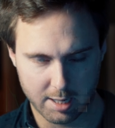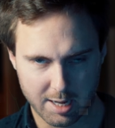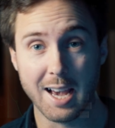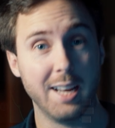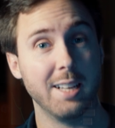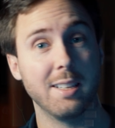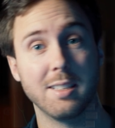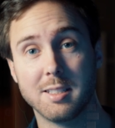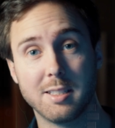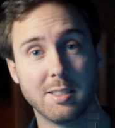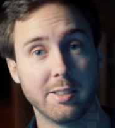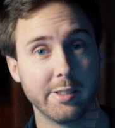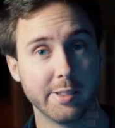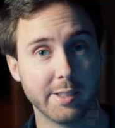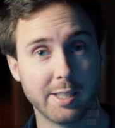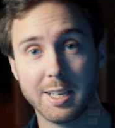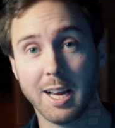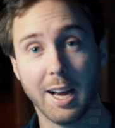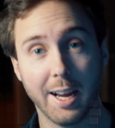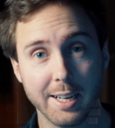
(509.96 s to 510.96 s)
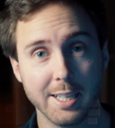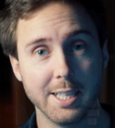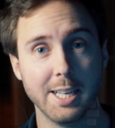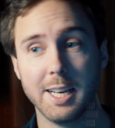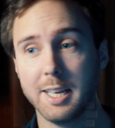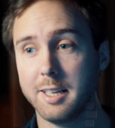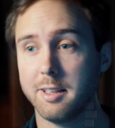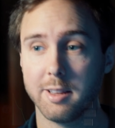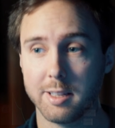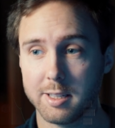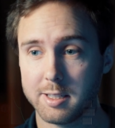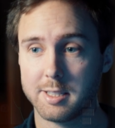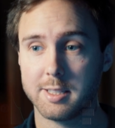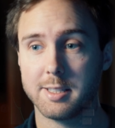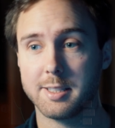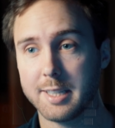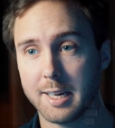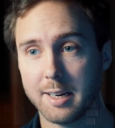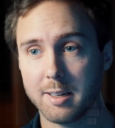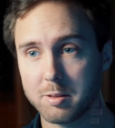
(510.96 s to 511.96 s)
And seriously, I hate this
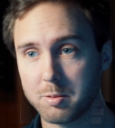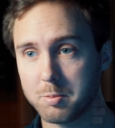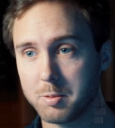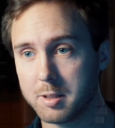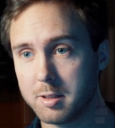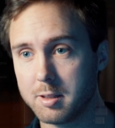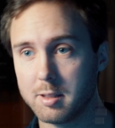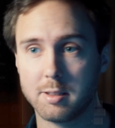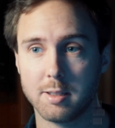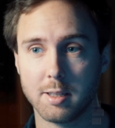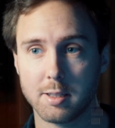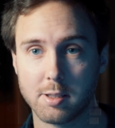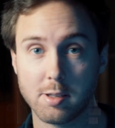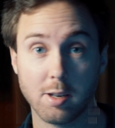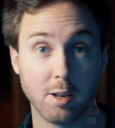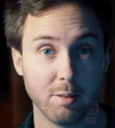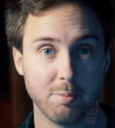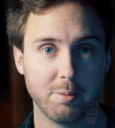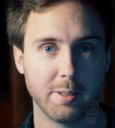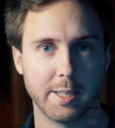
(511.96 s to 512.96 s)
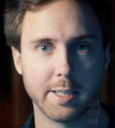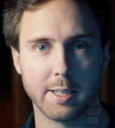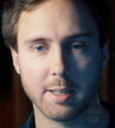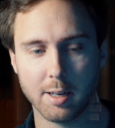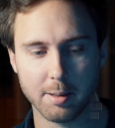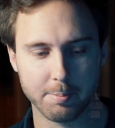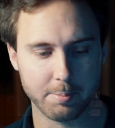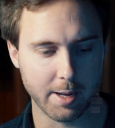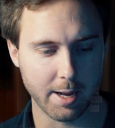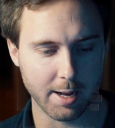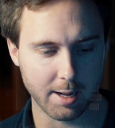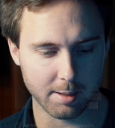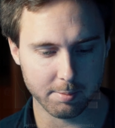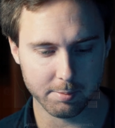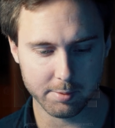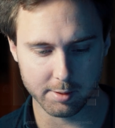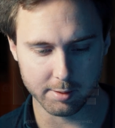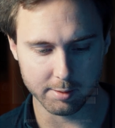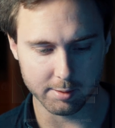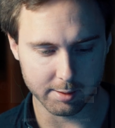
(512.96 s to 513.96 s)
sound when you're just opening up
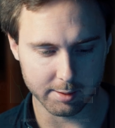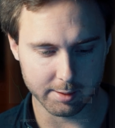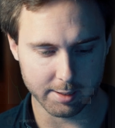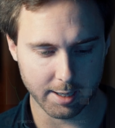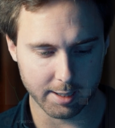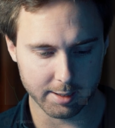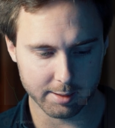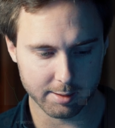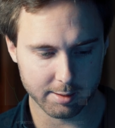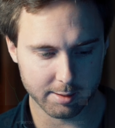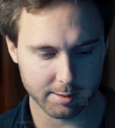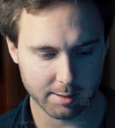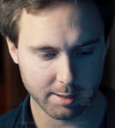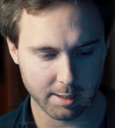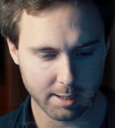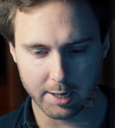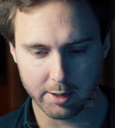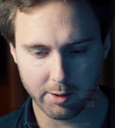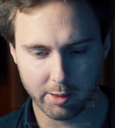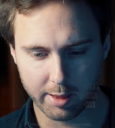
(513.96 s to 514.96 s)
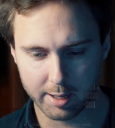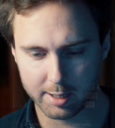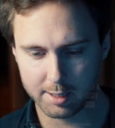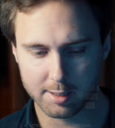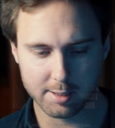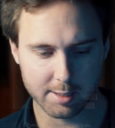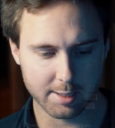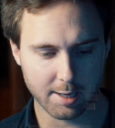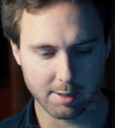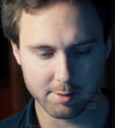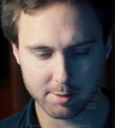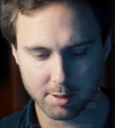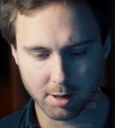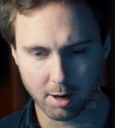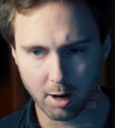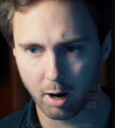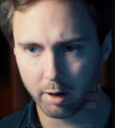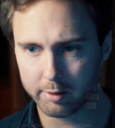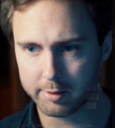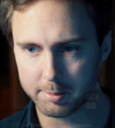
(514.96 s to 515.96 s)
Helm synthesizer. I think it sounds
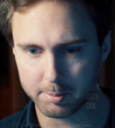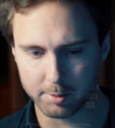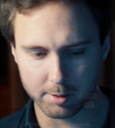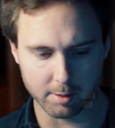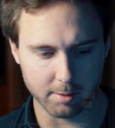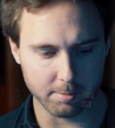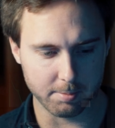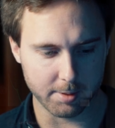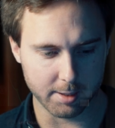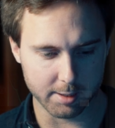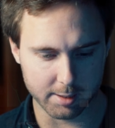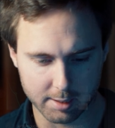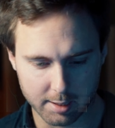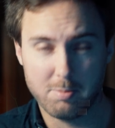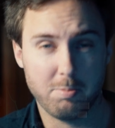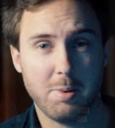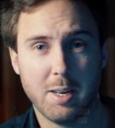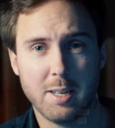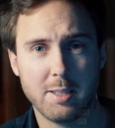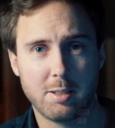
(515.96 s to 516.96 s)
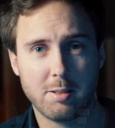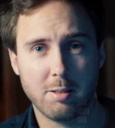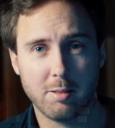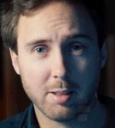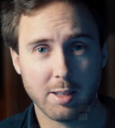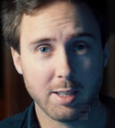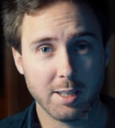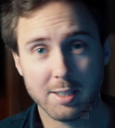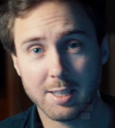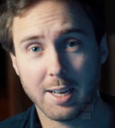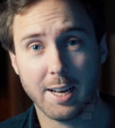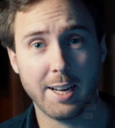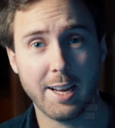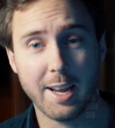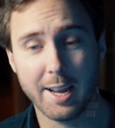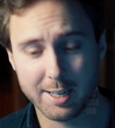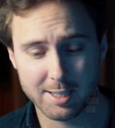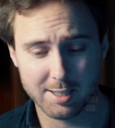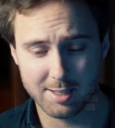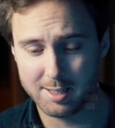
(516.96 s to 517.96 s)
horrible, but by doing this, I
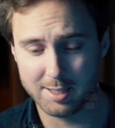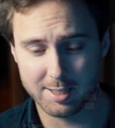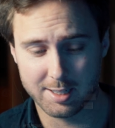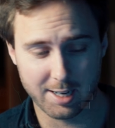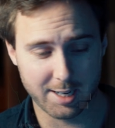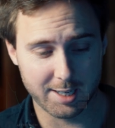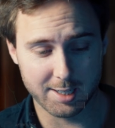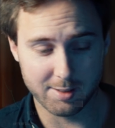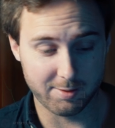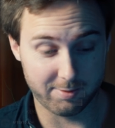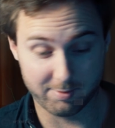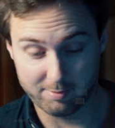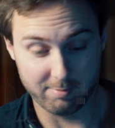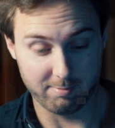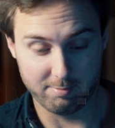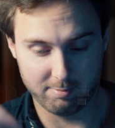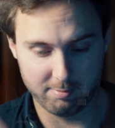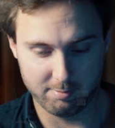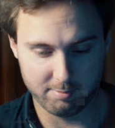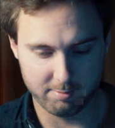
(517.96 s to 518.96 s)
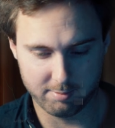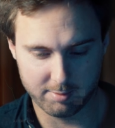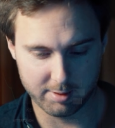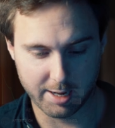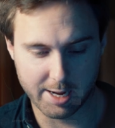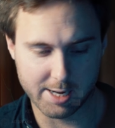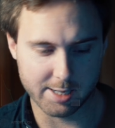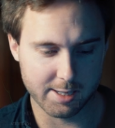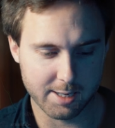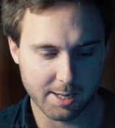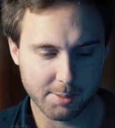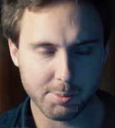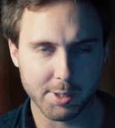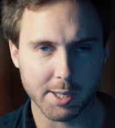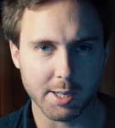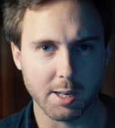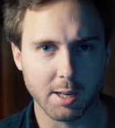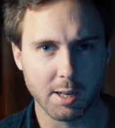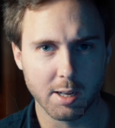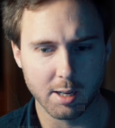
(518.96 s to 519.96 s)
actually kind of accept
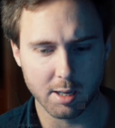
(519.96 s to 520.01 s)
it.